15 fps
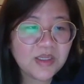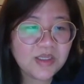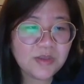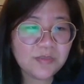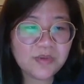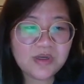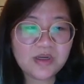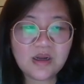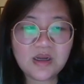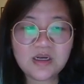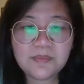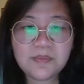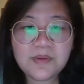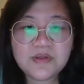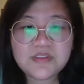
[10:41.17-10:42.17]
you put it on
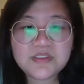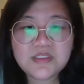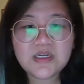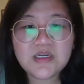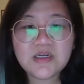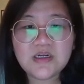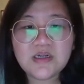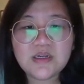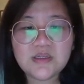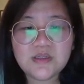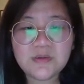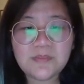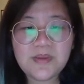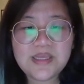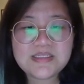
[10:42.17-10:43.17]
a poster,
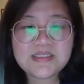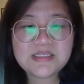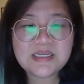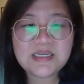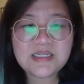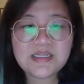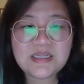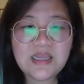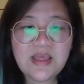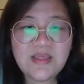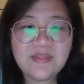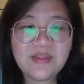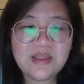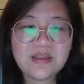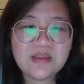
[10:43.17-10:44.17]
you paste it,
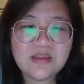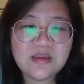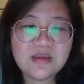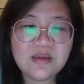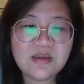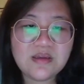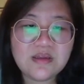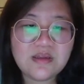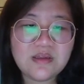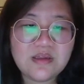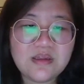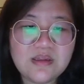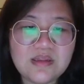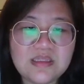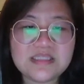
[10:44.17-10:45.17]
and then
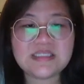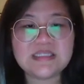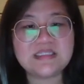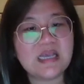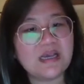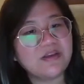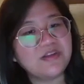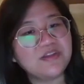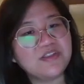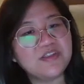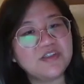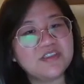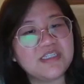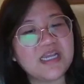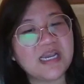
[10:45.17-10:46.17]
this is how you do
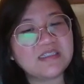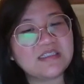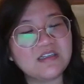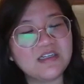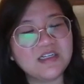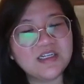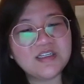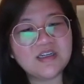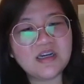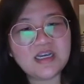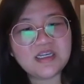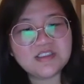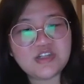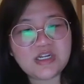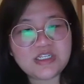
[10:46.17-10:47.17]
your
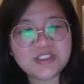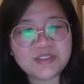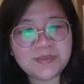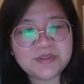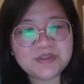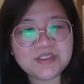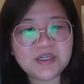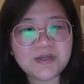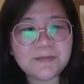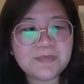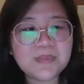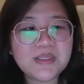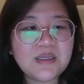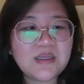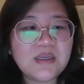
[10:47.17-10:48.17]
strategy poster.
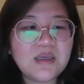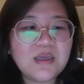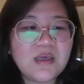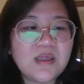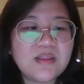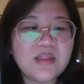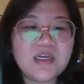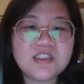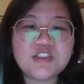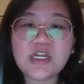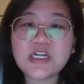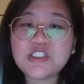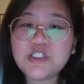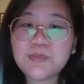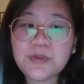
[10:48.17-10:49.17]
The
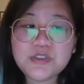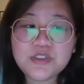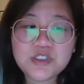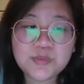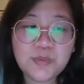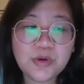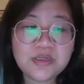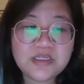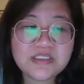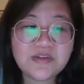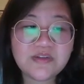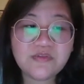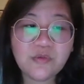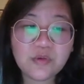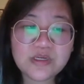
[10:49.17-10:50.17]
strategy poster is broken into
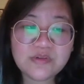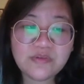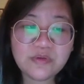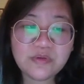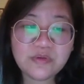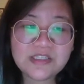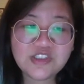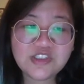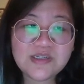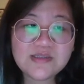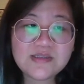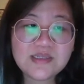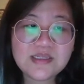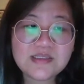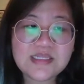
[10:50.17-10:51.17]
4 different
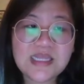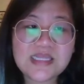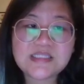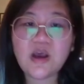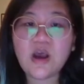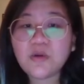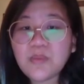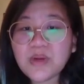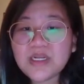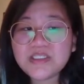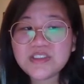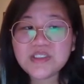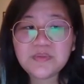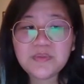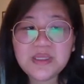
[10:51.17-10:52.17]
pages. It says already
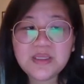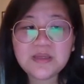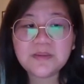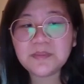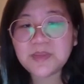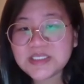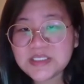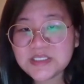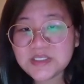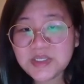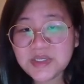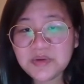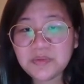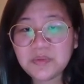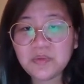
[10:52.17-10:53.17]
doing, must
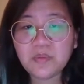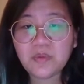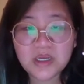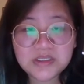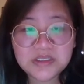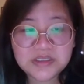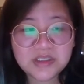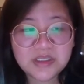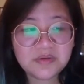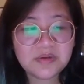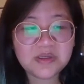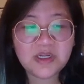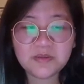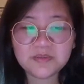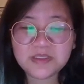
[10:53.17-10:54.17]
do, want to do,
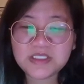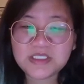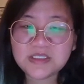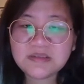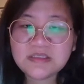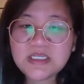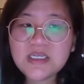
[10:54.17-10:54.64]
and hope to do.